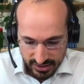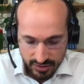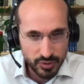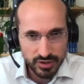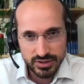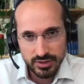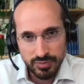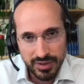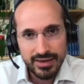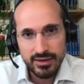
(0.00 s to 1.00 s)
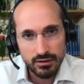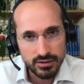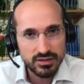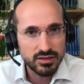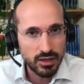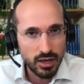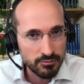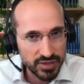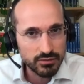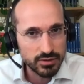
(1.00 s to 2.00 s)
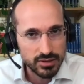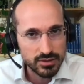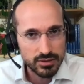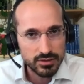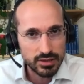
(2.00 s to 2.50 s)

this party play on its ambiguities.